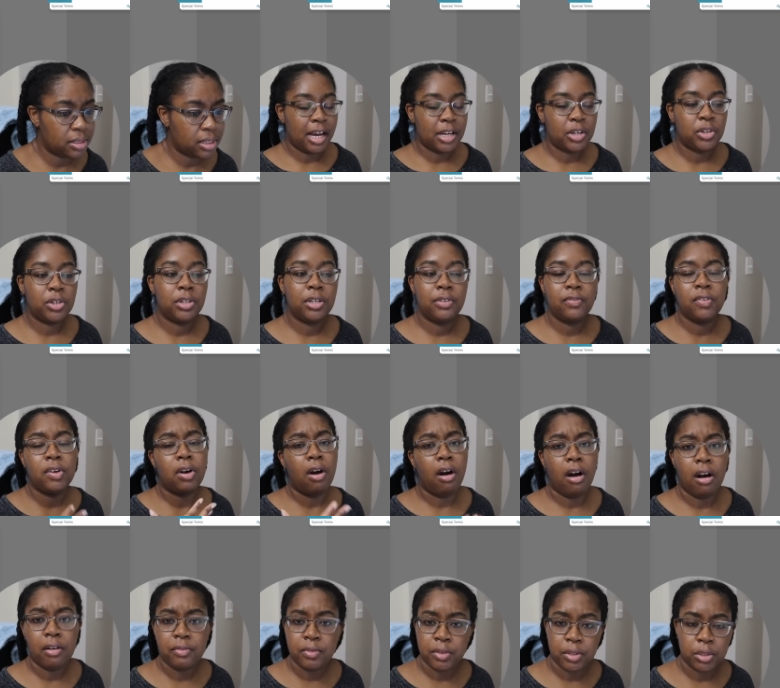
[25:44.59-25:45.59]
I couldn't even
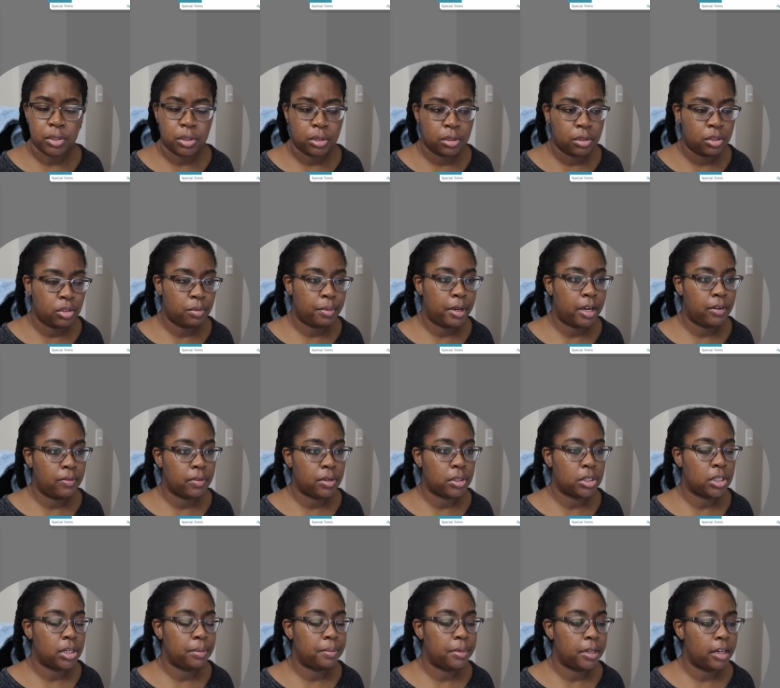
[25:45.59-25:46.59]
offer to pay for
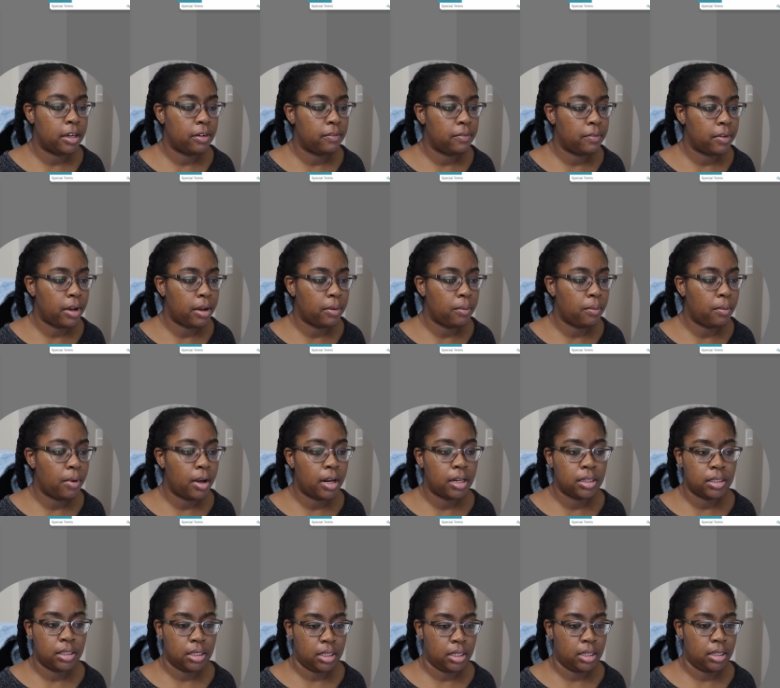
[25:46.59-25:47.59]
shipping if I
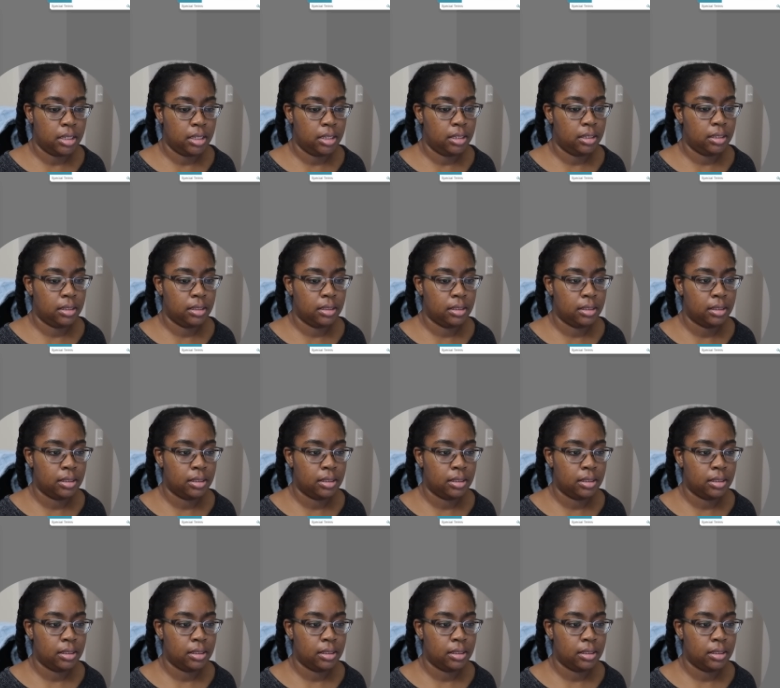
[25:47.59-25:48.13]
wanted,